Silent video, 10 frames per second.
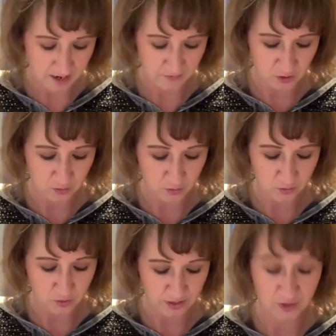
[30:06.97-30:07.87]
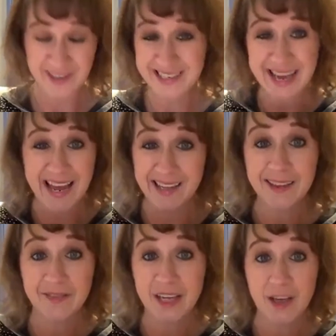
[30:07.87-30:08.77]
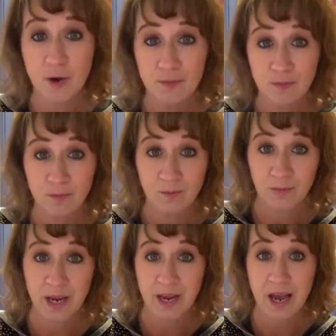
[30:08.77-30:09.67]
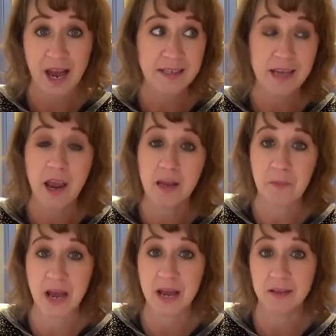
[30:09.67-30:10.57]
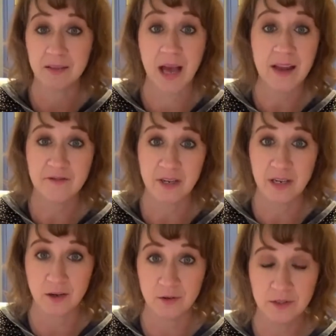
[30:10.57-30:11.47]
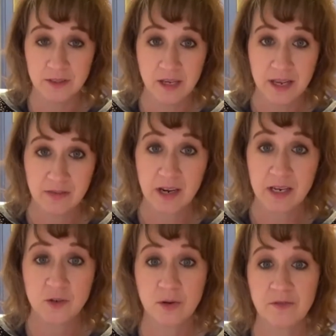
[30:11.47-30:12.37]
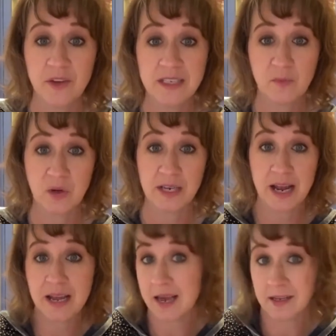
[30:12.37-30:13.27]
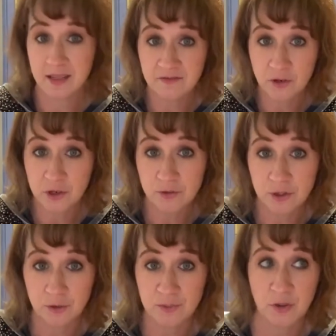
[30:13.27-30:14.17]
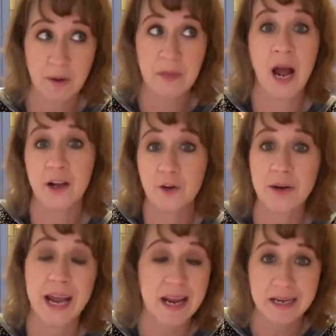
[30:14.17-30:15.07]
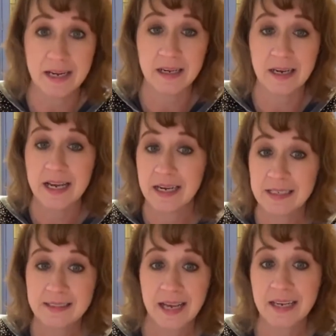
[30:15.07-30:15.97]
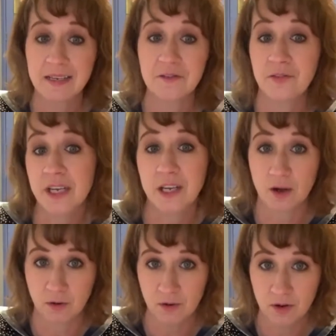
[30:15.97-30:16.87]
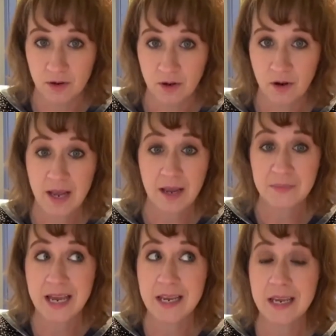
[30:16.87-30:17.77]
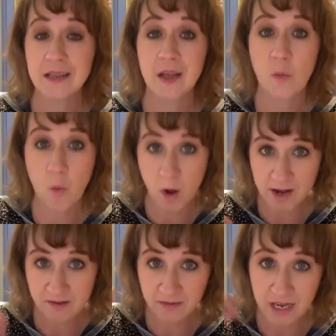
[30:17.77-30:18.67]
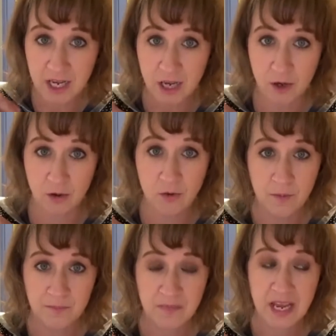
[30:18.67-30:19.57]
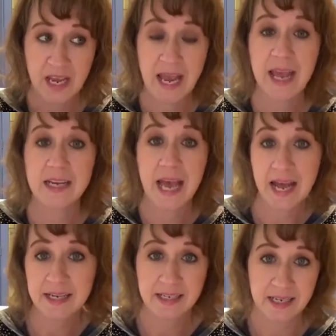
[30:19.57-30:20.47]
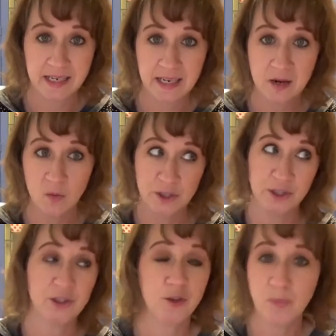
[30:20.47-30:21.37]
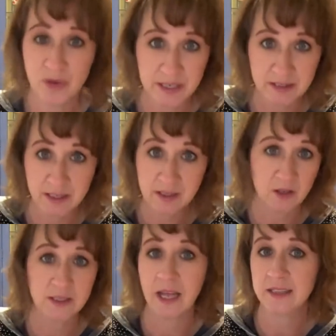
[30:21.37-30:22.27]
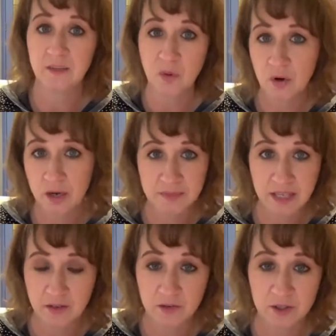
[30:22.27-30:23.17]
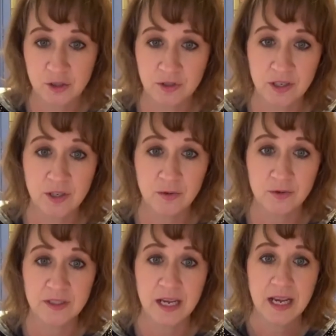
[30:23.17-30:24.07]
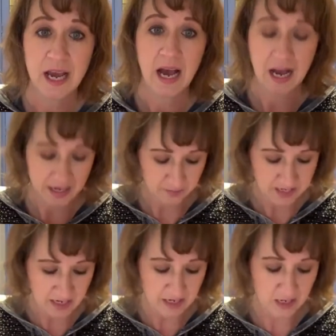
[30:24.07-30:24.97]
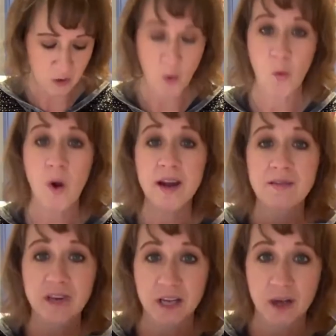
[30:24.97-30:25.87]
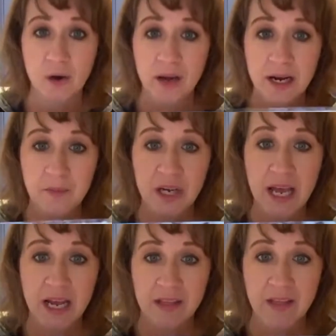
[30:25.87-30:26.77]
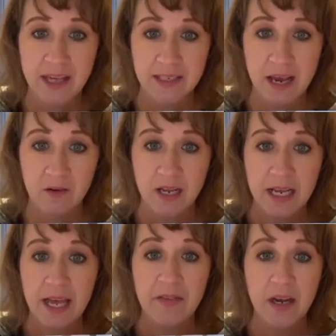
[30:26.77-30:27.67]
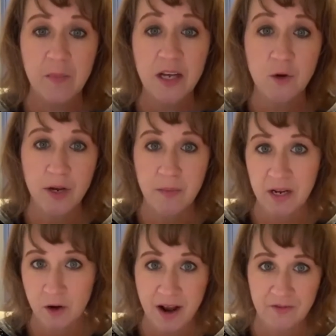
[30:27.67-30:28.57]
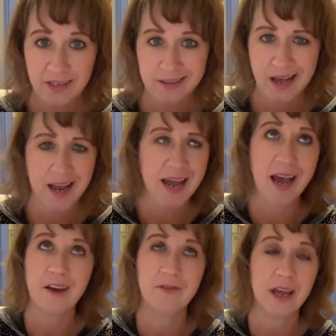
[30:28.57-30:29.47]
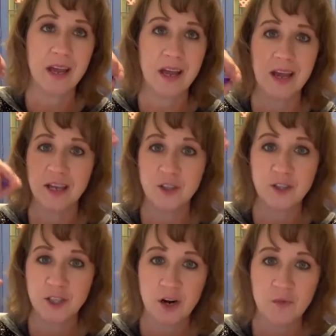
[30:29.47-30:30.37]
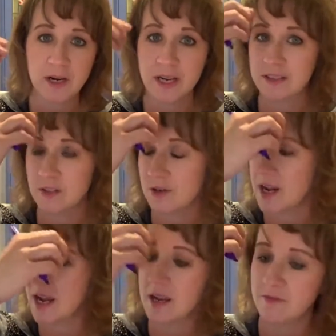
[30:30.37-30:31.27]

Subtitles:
You need to edit the video. Okay, I take my live videos that I do on Facebook and I edit them for YouTube. So I'm not creating a second video. Okay, I'm taking the one video and editing it, which is super easy. There's lots of programs out there that you can use. I am taking one video and I'm going to edit that down. And then I'm going to create my graphics. I just shared one yesterday.